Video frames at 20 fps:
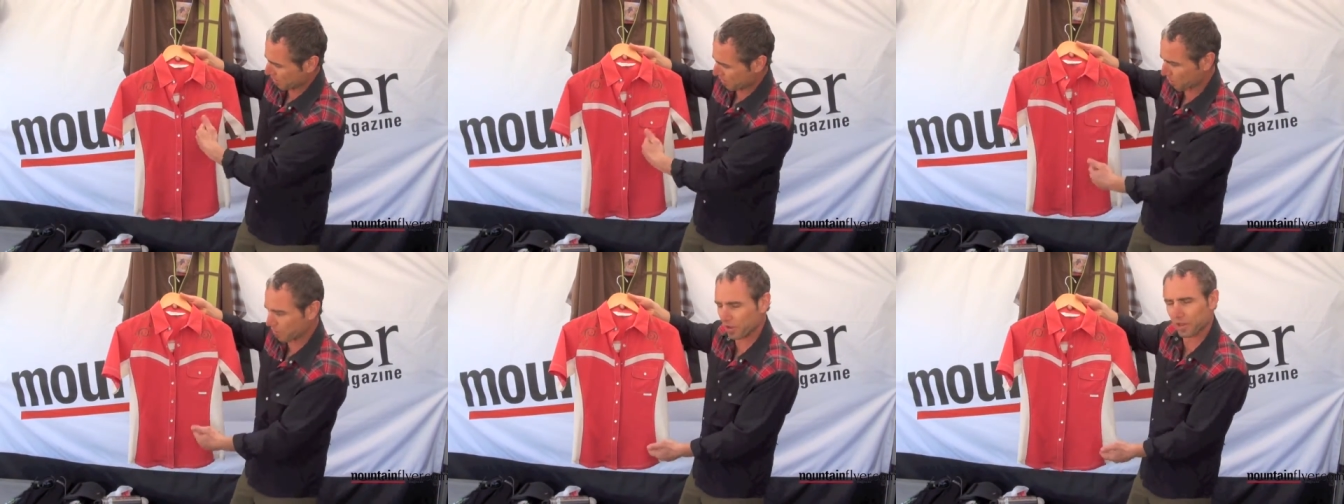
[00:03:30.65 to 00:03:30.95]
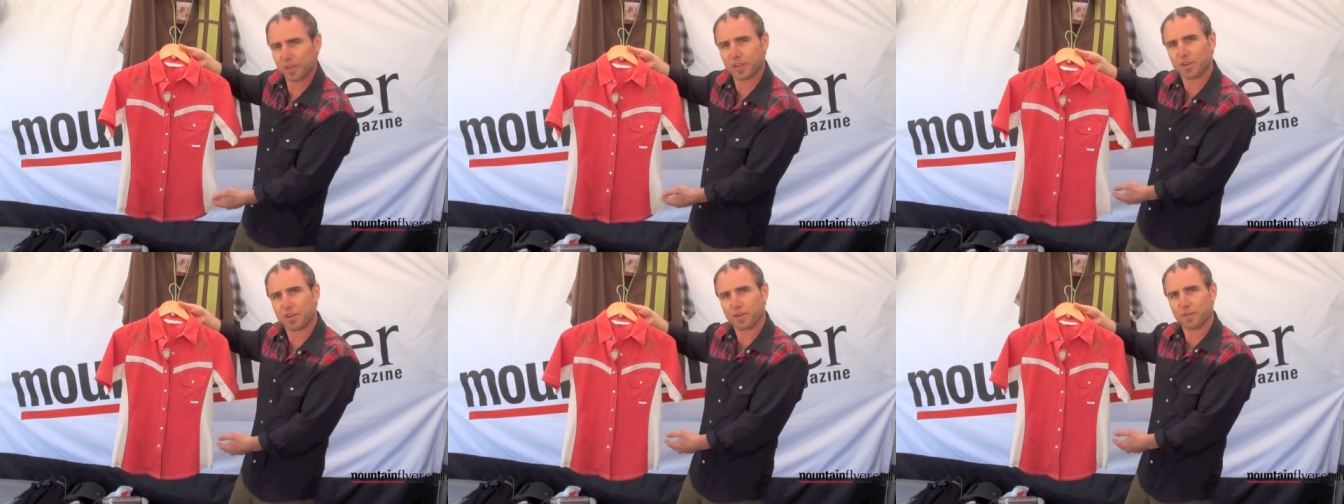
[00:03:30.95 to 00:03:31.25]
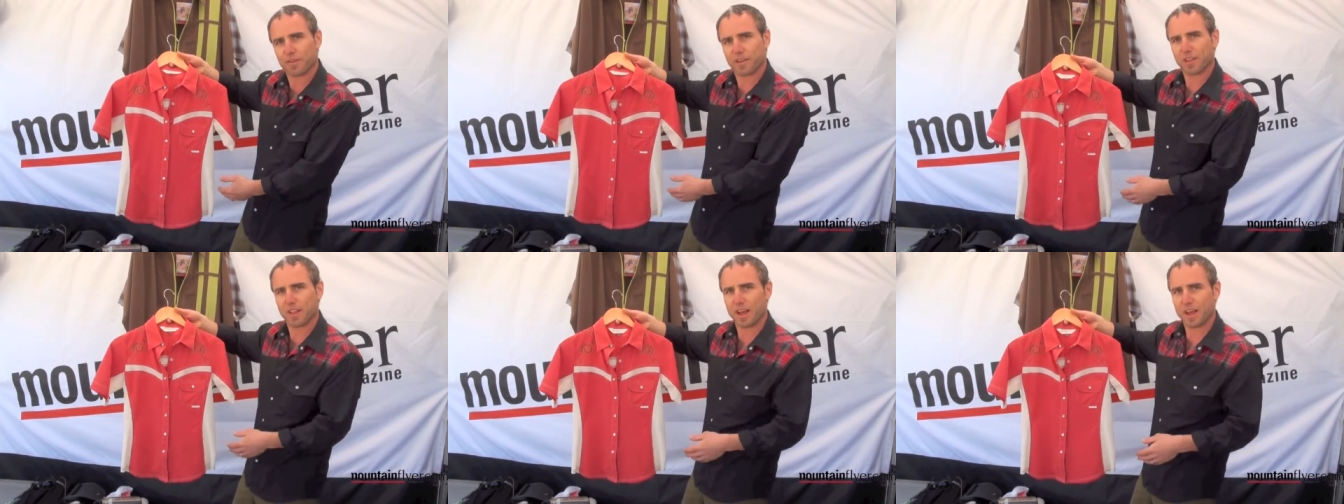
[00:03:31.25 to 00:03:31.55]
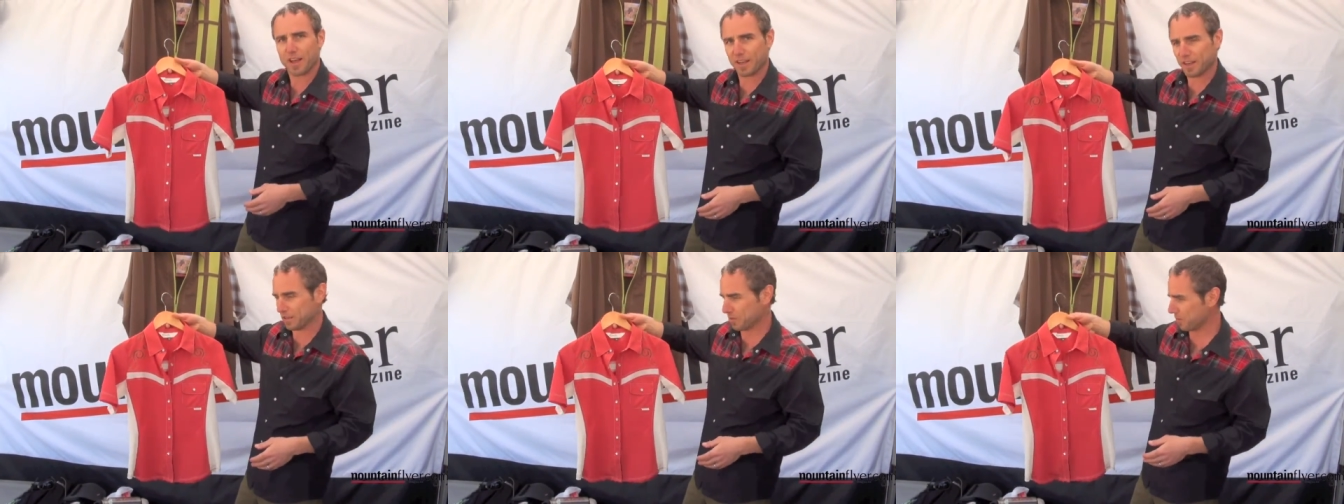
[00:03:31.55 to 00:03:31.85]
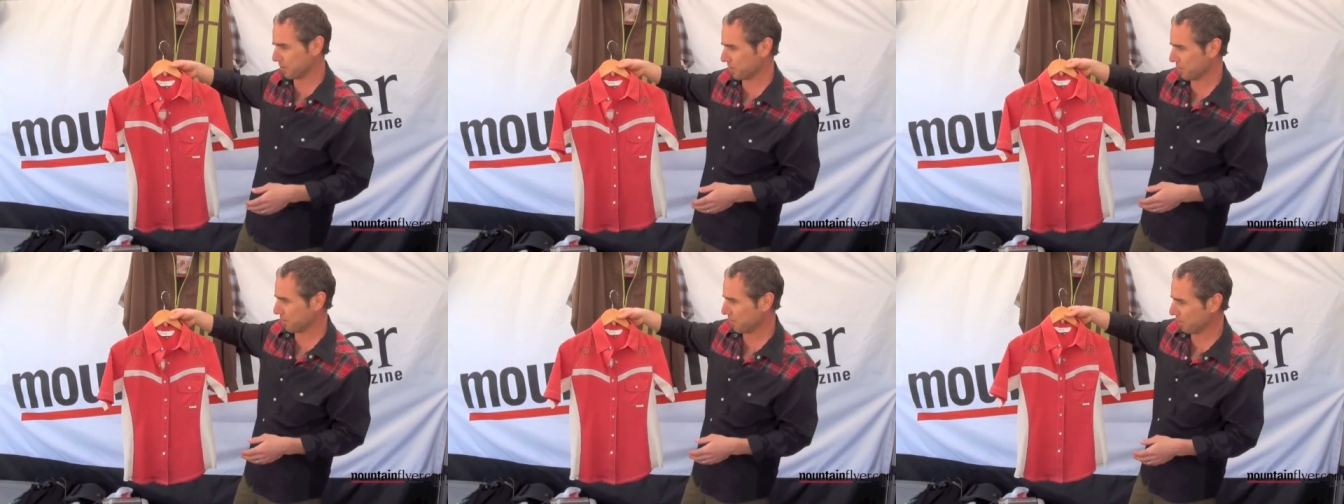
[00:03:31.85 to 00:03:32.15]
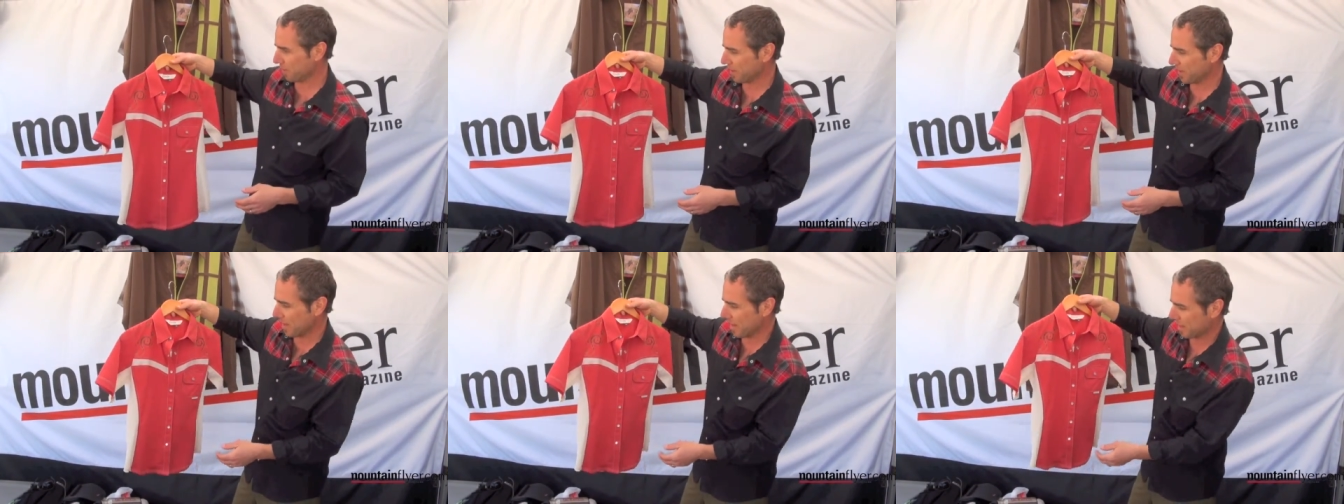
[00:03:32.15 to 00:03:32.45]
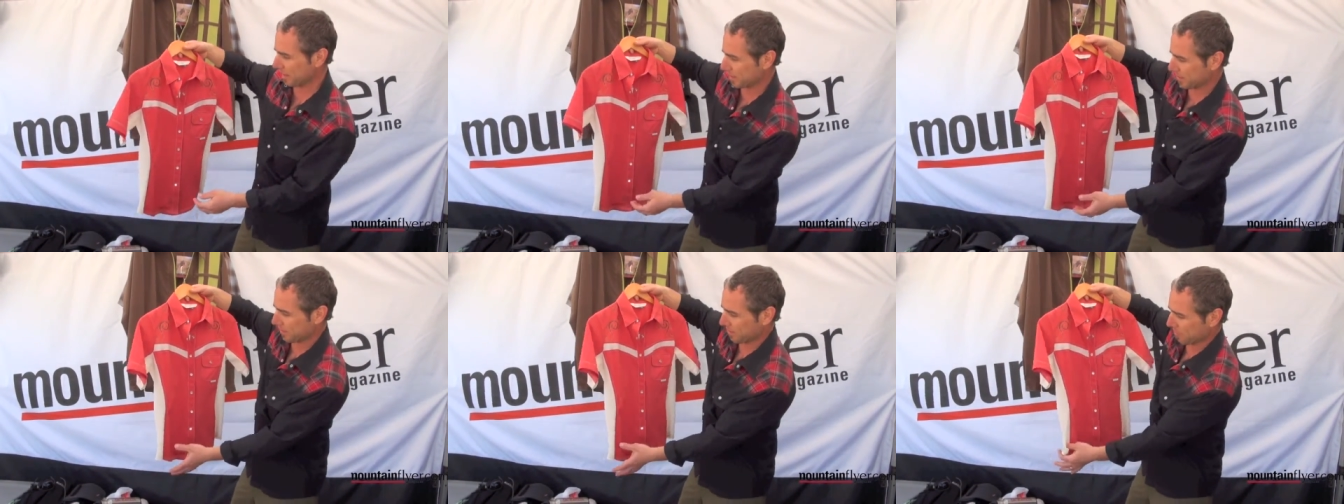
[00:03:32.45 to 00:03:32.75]
Really curvy lines, which are really
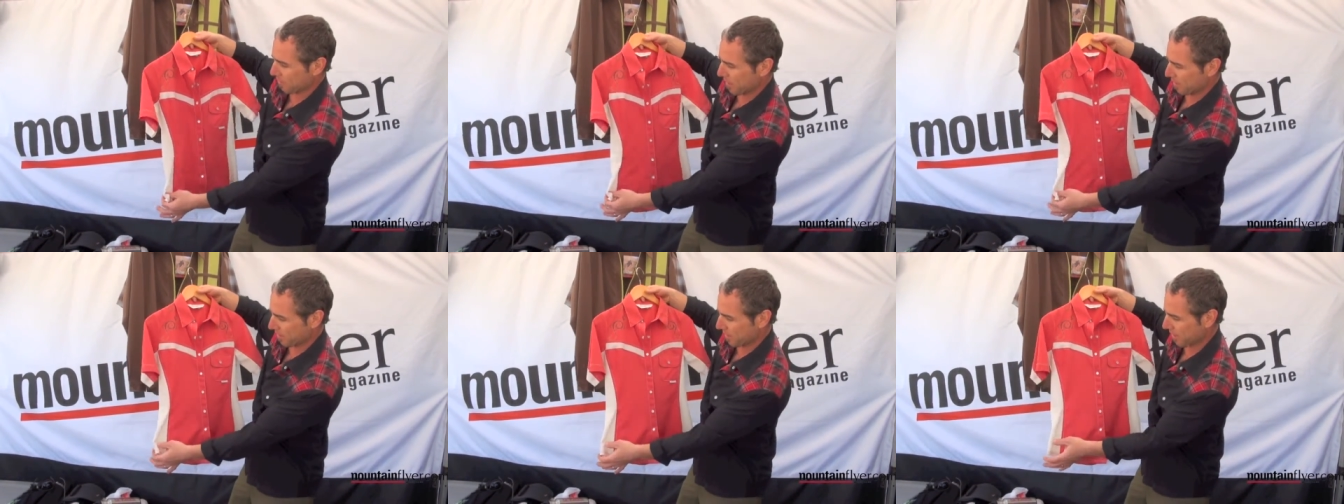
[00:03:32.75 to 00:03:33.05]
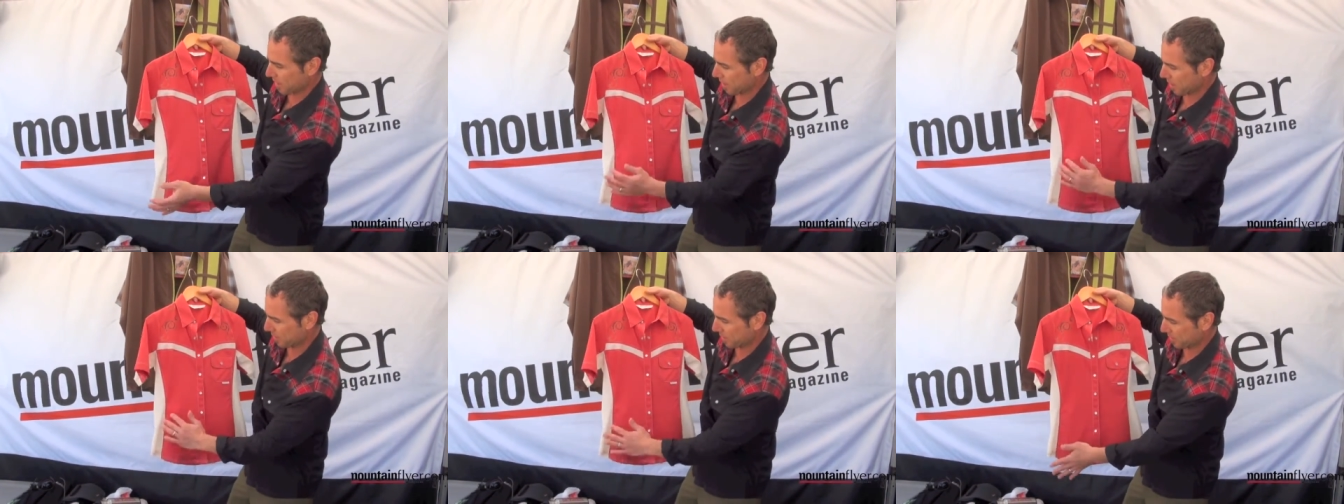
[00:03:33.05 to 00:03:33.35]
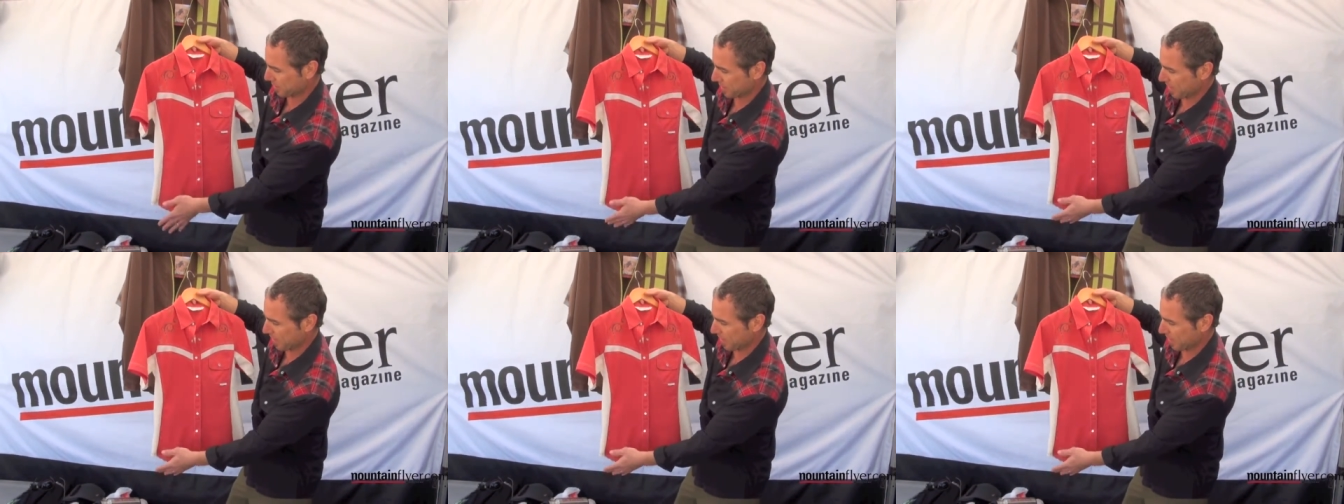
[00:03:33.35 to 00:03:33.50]
nice around the hips,